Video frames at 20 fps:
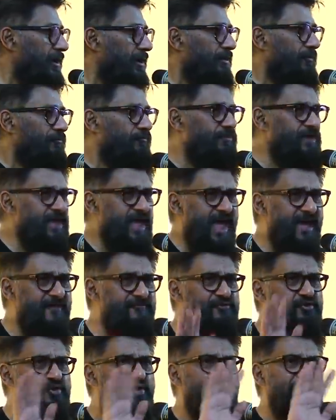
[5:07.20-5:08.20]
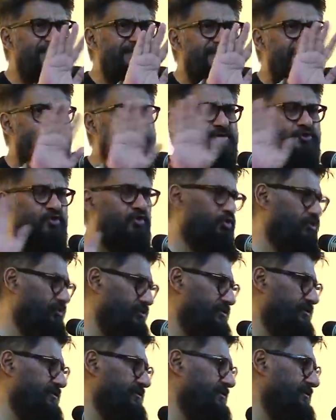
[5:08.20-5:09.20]
We have no set
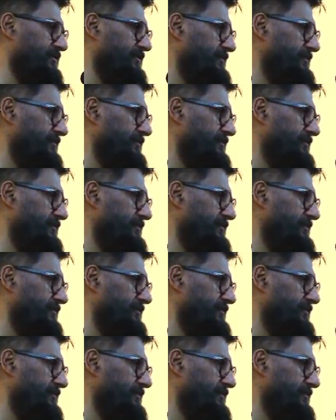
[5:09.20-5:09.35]
rules